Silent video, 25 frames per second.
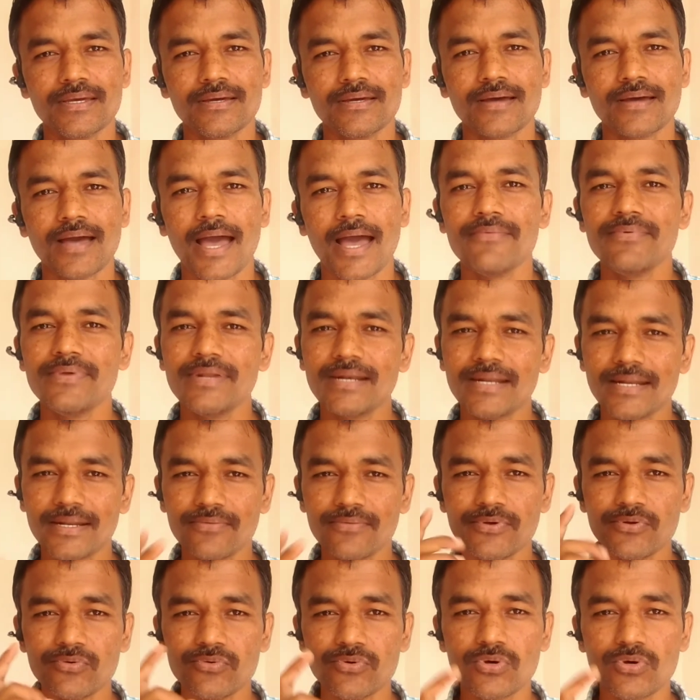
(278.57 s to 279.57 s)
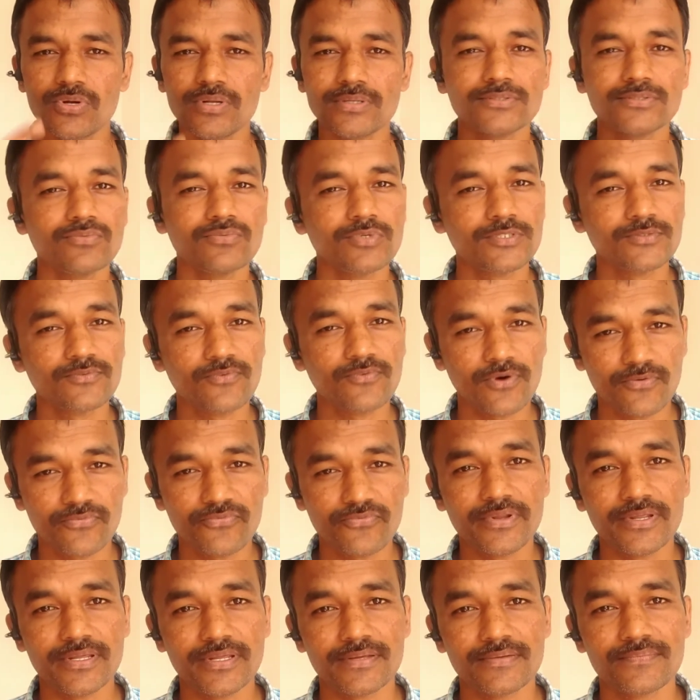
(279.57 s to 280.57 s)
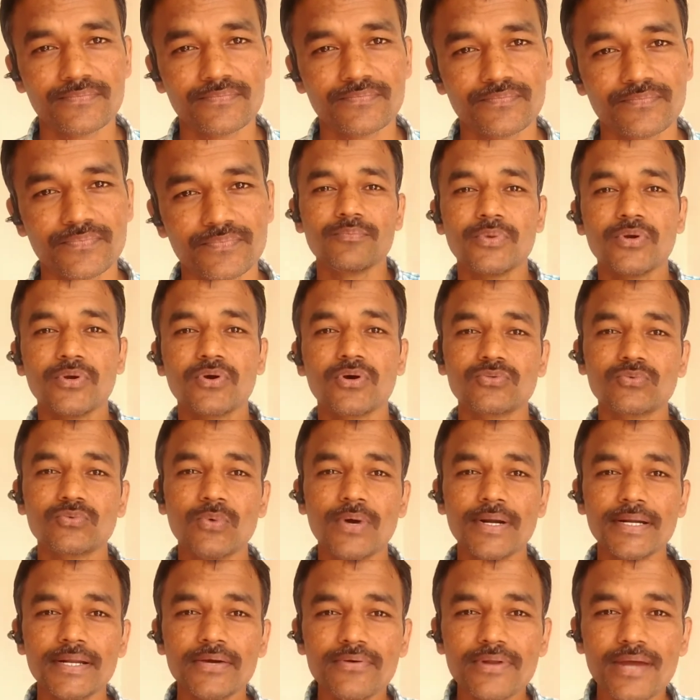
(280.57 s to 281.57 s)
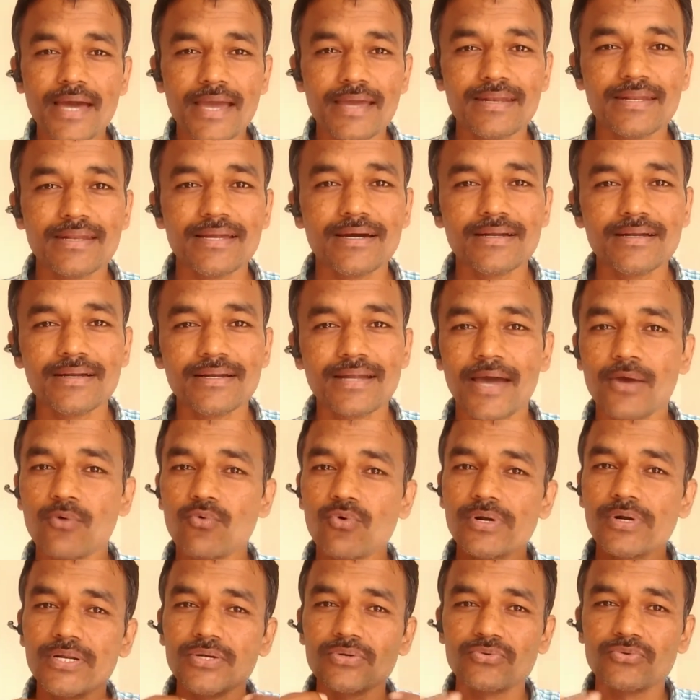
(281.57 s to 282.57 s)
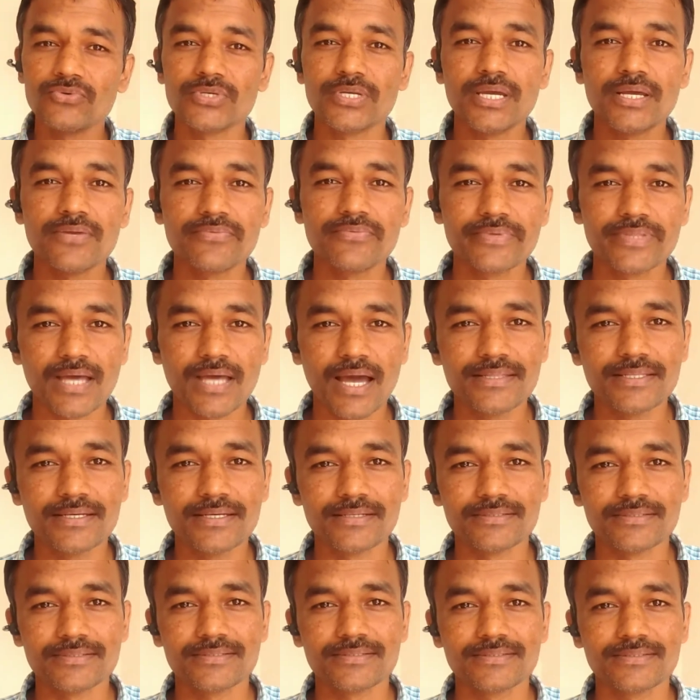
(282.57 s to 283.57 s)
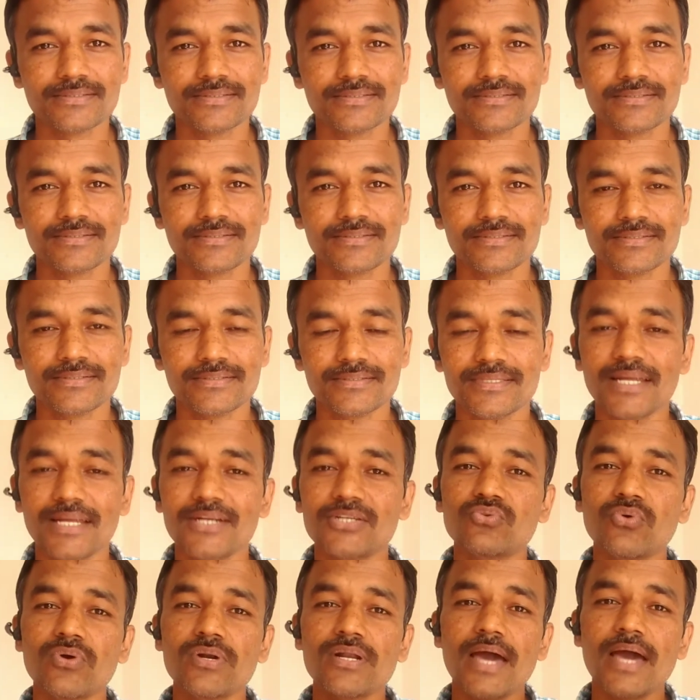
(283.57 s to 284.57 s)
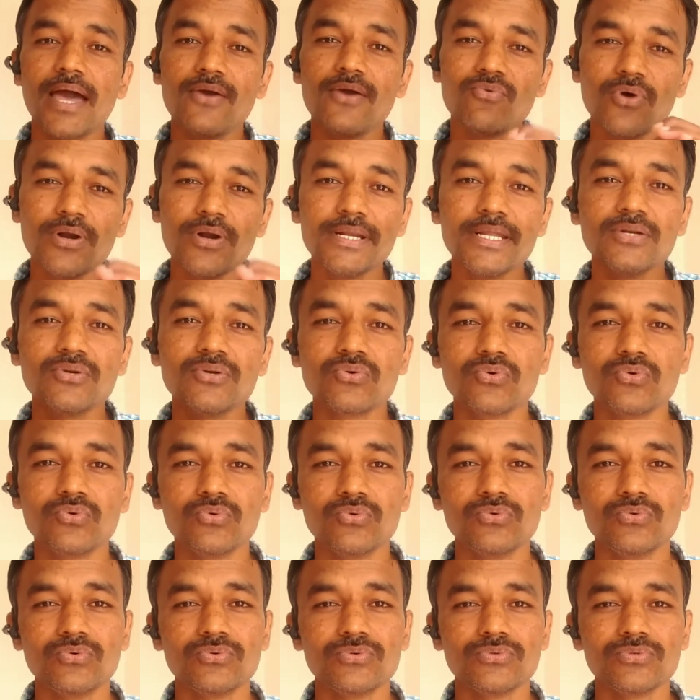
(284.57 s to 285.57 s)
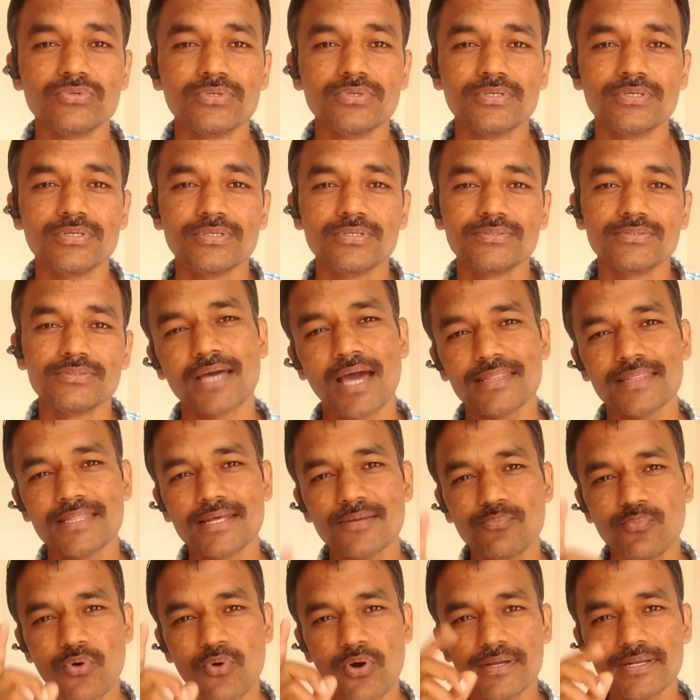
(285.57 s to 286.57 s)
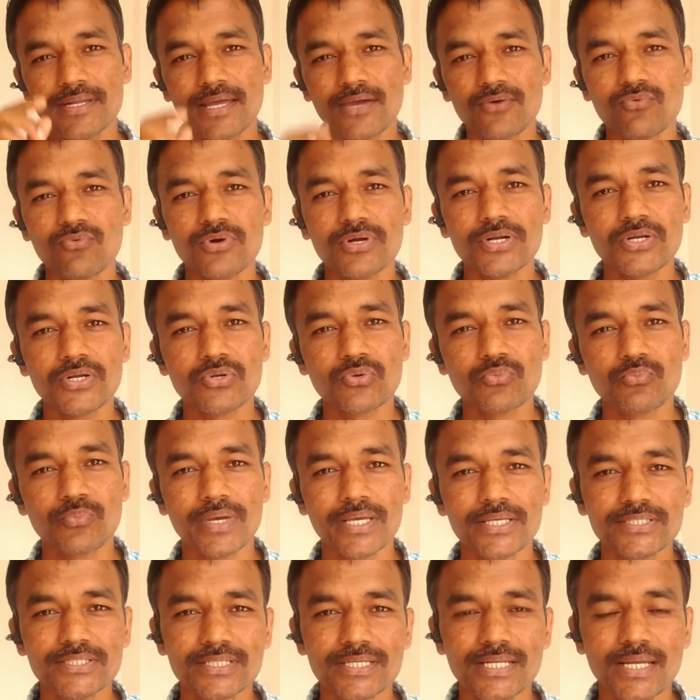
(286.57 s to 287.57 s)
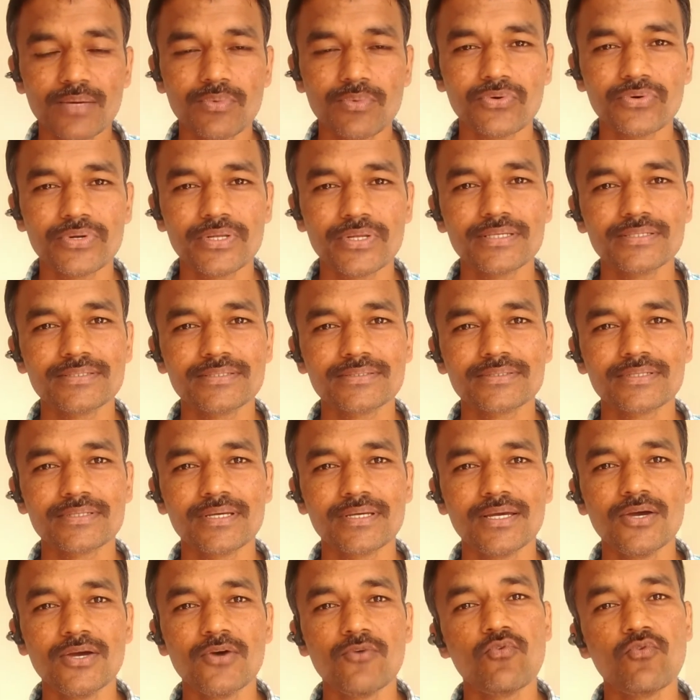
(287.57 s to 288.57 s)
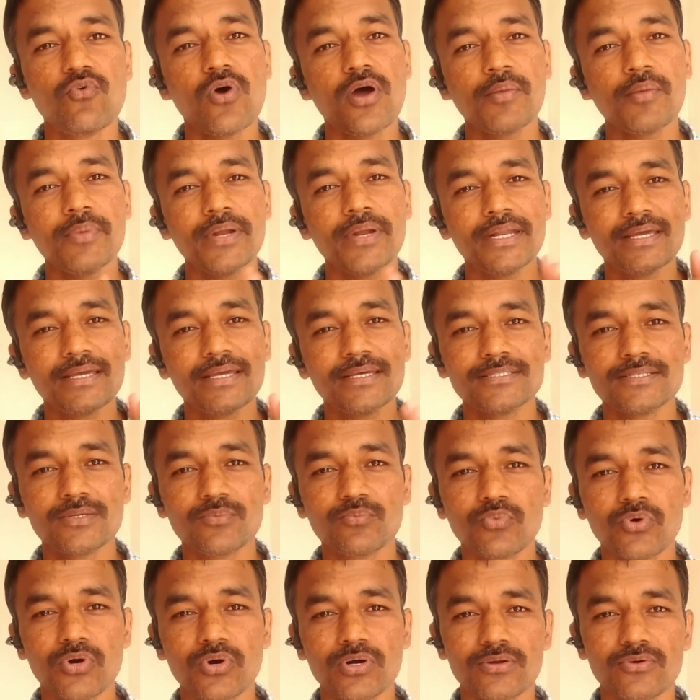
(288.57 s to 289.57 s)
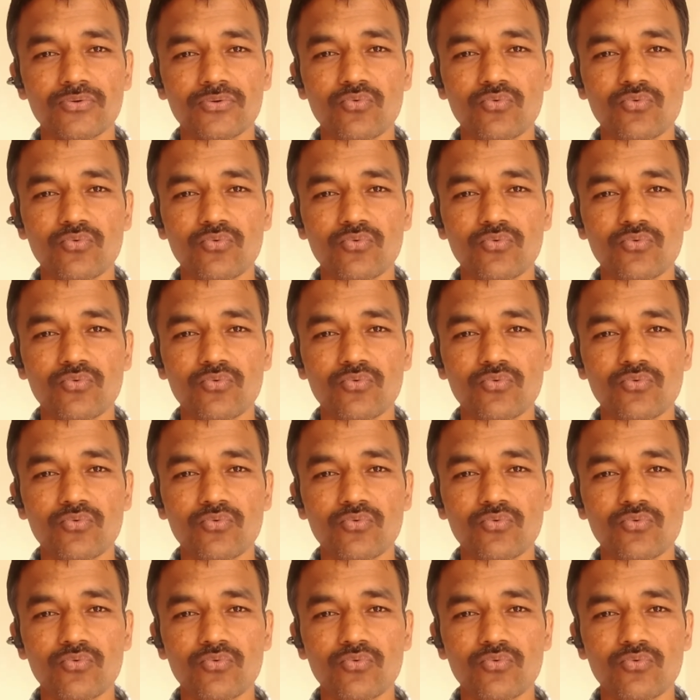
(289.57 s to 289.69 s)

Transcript: I will review your resumes for free because whatever I learn, I wanted to share with others. That's what I wanted to do. The other point I wanted to mention about is formatting is important.